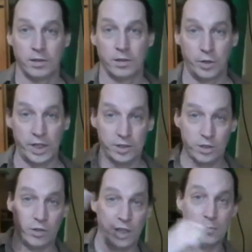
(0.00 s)
green
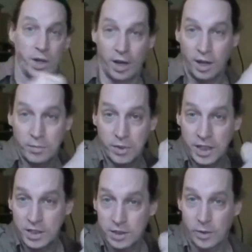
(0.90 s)
screen behind
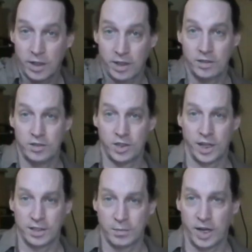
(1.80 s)
me, so I can
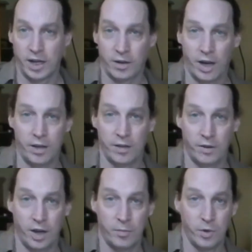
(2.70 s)
change the background. If
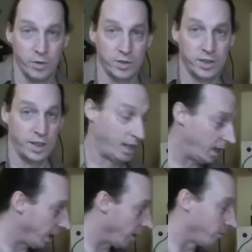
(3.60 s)
I'm not sitting
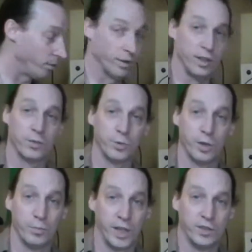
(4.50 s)
here in front of this
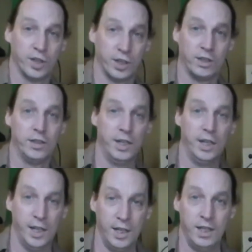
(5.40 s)
workbench, I can
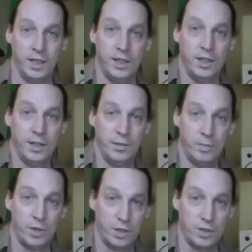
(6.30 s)

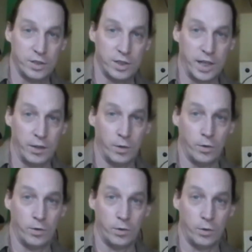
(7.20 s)
sit
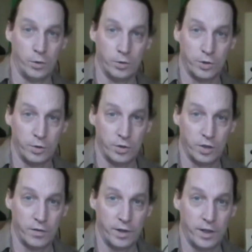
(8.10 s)
or do
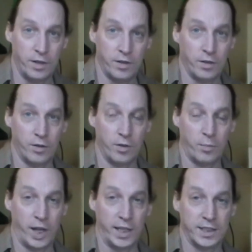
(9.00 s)
stuff in other
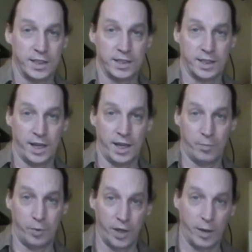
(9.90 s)
places
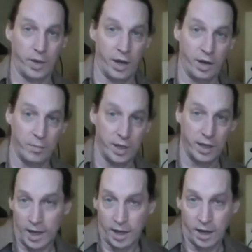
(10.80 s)
and put that behind
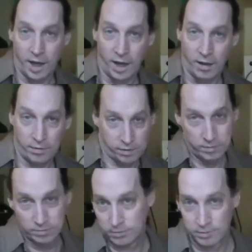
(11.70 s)
me and have
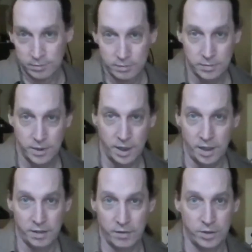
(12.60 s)
an
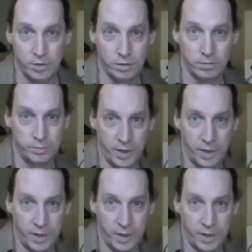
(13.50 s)
individual